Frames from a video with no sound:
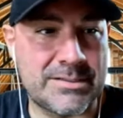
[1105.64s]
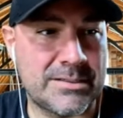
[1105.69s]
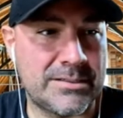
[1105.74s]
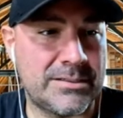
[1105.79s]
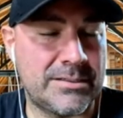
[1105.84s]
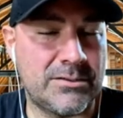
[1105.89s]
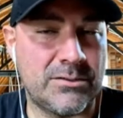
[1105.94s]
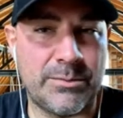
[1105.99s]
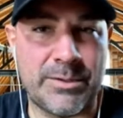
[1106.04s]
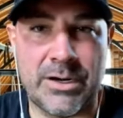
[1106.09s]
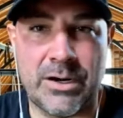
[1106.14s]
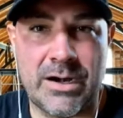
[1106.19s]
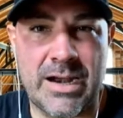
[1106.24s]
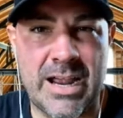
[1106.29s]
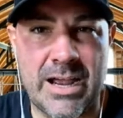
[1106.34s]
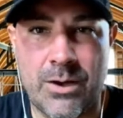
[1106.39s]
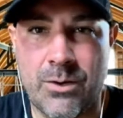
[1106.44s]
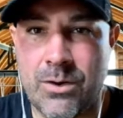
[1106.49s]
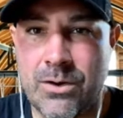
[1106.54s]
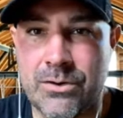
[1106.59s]
on it. No matter
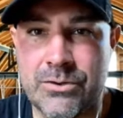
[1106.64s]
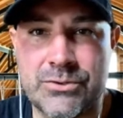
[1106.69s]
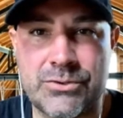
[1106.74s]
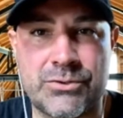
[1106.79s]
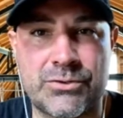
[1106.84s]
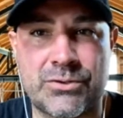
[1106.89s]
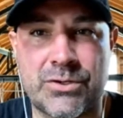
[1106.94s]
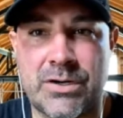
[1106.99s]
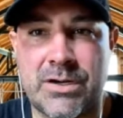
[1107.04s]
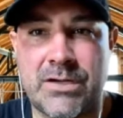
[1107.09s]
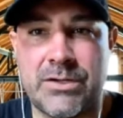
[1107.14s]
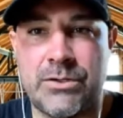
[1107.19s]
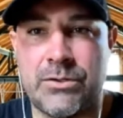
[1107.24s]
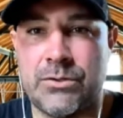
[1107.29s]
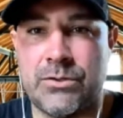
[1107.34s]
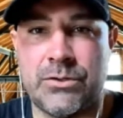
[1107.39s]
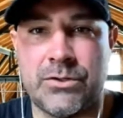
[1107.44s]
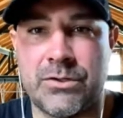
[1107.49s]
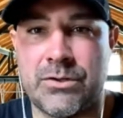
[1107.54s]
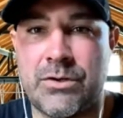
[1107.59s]
how hard you try,
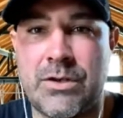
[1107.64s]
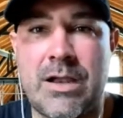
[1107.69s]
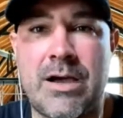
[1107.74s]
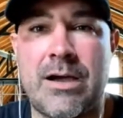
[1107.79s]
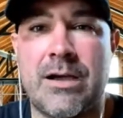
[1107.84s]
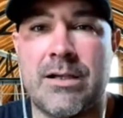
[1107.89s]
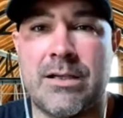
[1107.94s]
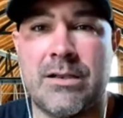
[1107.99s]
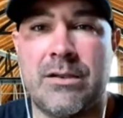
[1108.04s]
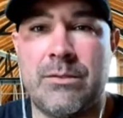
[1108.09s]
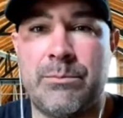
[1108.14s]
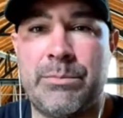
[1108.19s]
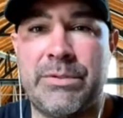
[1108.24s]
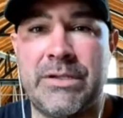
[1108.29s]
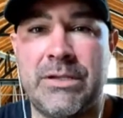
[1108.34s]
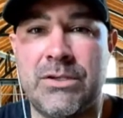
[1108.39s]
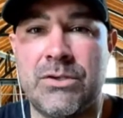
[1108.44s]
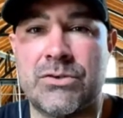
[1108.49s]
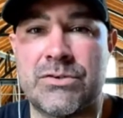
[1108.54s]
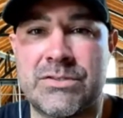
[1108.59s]
you're not going to
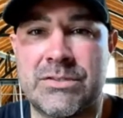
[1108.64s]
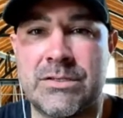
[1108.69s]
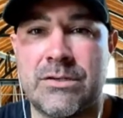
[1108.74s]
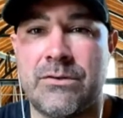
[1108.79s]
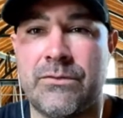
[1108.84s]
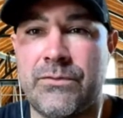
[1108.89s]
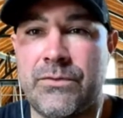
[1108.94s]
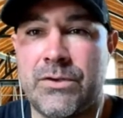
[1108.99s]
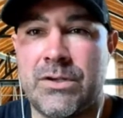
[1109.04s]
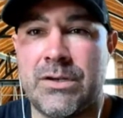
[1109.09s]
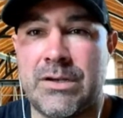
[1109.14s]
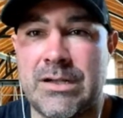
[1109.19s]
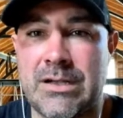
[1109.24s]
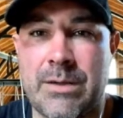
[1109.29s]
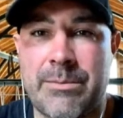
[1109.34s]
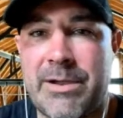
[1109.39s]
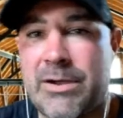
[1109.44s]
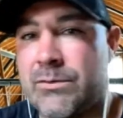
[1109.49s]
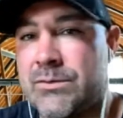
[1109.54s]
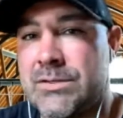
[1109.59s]
be yourself. You're going to
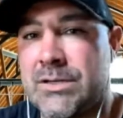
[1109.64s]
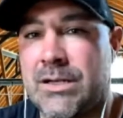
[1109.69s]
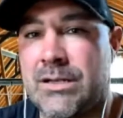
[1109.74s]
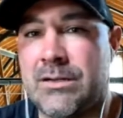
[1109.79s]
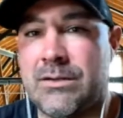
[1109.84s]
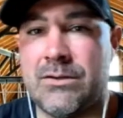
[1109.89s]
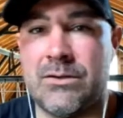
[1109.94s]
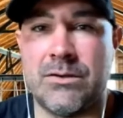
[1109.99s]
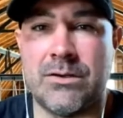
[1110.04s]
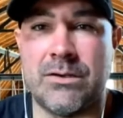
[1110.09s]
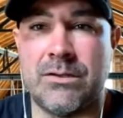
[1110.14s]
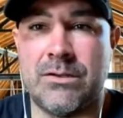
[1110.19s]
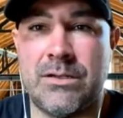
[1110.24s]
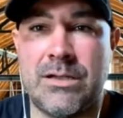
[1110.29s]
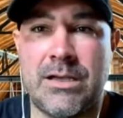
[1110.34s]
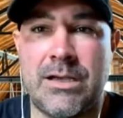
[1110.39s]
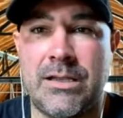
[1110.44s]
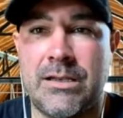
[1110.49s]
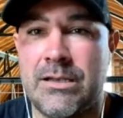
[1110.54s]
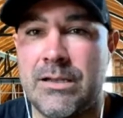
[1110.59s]
come out tight. You're going to
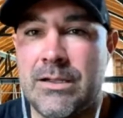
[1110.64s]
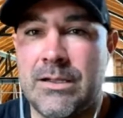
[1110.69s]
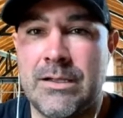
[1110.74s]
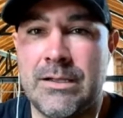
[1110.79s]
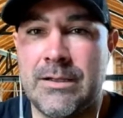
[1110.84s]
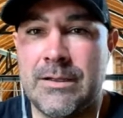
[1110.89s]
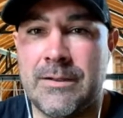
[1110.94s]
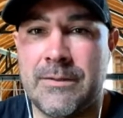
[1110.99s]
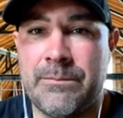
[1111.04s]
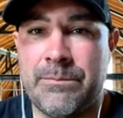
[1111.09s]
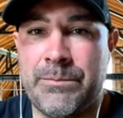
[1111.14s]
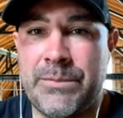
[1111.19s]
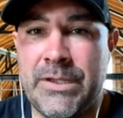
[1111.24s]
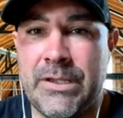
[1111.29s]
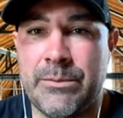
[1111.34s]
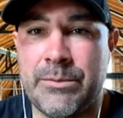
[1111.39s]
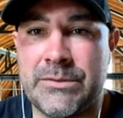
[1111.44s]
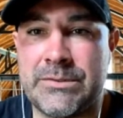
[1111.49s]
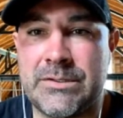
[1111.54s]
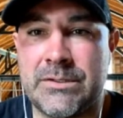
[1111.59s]
not be
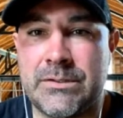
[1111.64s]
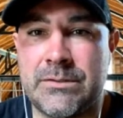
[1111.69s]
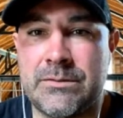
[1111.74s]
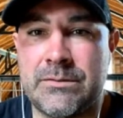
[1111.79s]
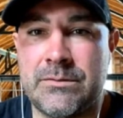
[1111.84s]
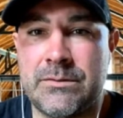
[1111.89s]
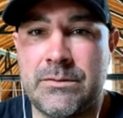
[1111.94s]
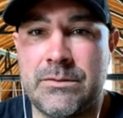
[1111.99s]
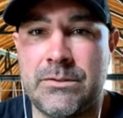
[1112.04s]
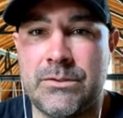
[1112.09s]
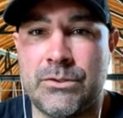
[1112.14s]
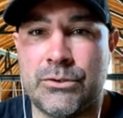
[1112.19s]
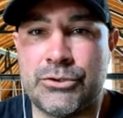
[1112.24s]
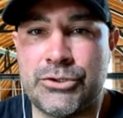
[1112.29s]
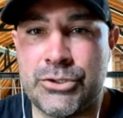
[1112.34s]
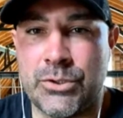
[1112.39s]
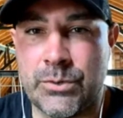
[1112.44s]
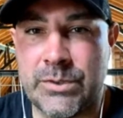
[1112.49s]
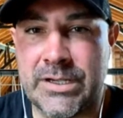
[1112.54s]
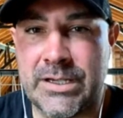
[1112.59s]
able to,
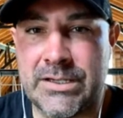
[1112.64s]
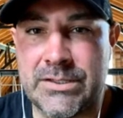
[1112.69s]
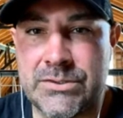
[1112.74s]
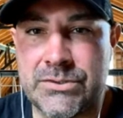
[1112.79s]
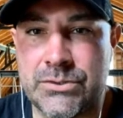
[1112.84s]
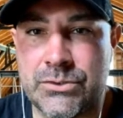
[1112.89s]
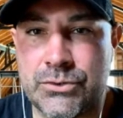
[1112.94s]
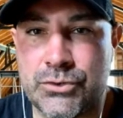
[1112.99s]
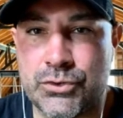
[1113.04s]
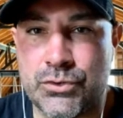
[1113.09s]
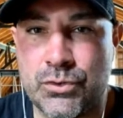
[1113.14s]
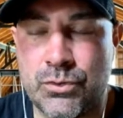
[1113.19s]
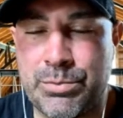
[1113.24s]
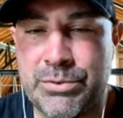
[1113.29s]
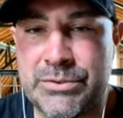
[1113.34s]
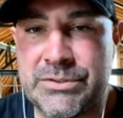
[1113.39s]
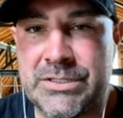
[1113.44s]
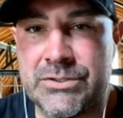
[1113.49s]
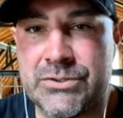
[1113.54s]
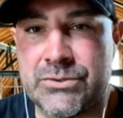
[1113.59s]
showcase your true
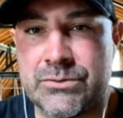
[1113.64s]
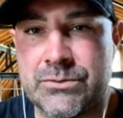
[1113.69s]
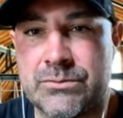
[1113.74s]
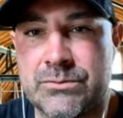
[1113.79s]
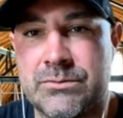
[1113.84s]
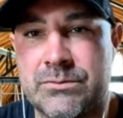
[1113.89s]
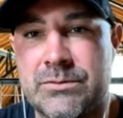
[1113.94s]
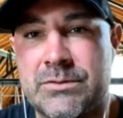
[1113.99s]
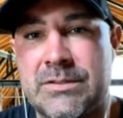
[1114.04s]
potential.